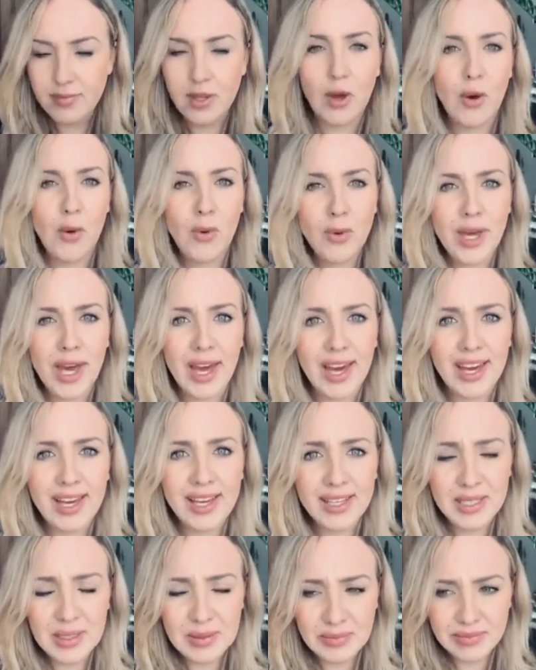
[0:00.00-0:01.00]

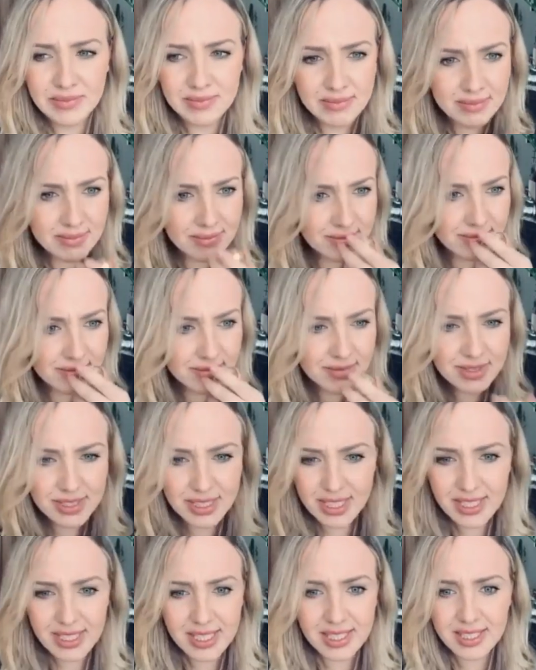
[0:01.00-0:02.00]
okay,
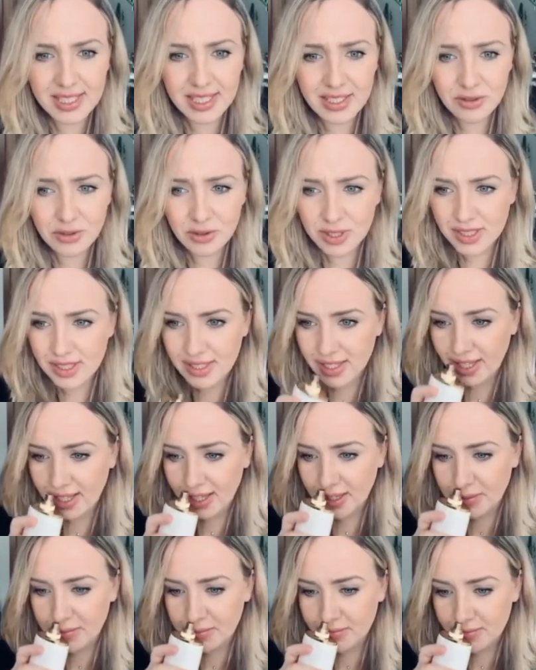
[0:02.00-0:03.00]
this is
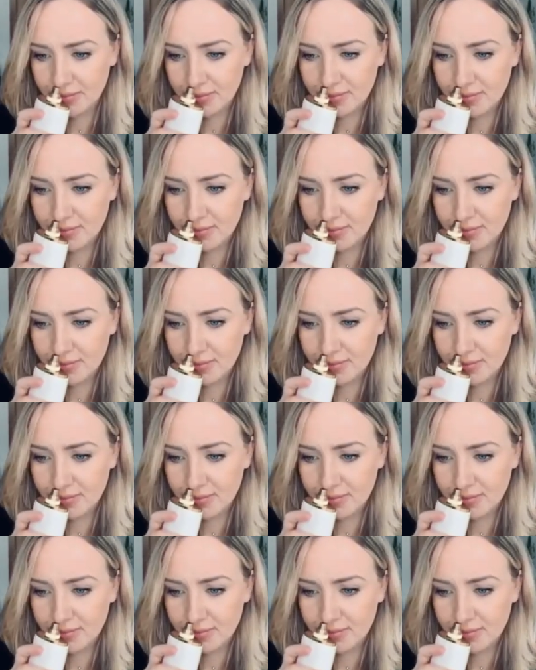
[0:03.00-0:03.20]
interesting.